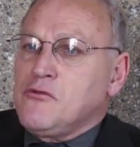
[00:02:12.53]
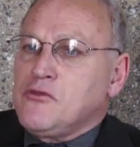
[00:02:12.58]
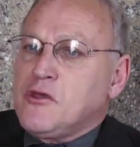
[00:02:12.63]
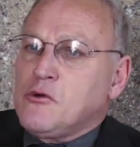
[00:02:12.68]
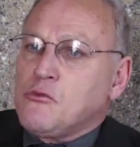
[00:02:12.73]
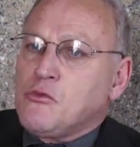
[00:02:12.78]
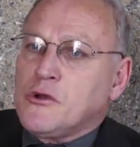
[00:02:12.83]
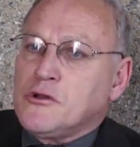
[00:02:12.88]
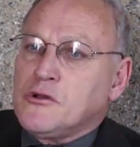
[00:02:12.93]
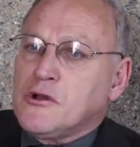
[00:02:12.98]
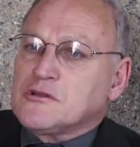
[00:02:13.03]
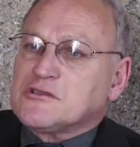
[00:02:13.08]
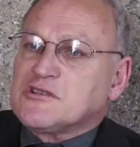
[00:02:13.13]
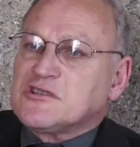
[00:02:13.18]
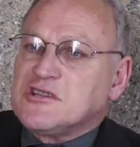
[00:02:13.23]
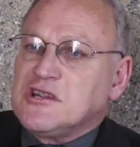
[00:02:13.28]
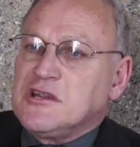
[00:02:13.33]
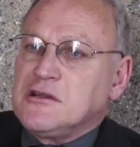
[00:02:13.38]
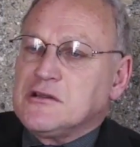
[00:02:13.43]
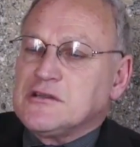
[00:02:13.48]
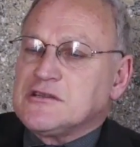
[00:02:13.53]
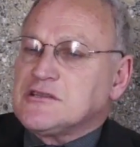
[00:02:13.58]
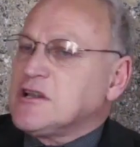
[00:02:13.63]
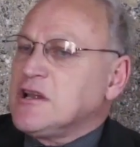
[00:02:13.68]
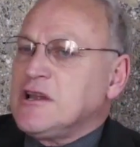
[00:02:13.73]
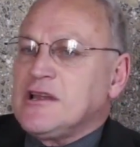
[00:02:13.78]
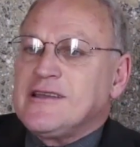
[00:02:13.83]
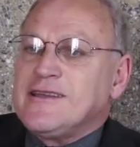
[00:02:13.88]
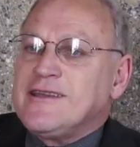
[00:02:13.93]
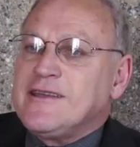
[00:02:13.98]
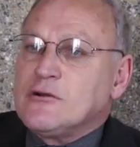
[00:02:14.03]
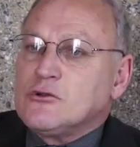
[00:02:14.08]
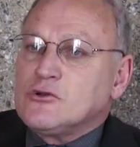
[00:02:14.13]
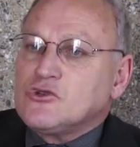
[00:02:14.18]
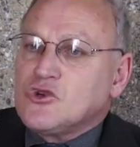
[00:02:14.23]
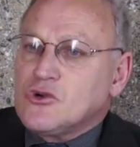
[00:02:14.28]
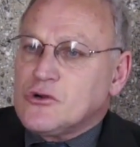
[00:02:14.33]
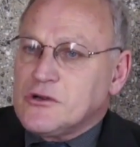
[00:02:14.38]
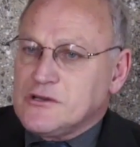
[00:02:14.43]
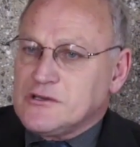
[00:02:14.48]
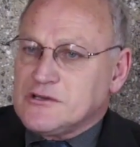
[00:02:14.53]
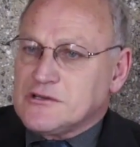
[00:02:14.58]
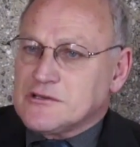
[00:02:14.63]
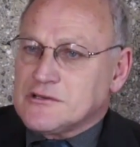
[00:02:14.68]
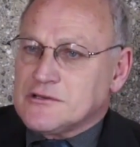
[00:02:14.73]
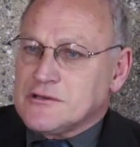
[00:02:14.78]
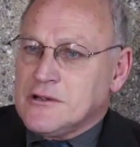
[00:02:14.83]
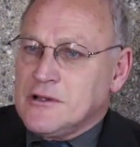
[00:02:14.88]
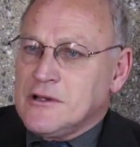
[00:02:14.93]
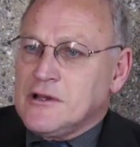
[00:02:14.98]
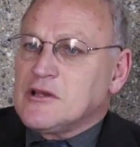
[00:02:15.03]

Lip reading: that we're not seen as killjoys,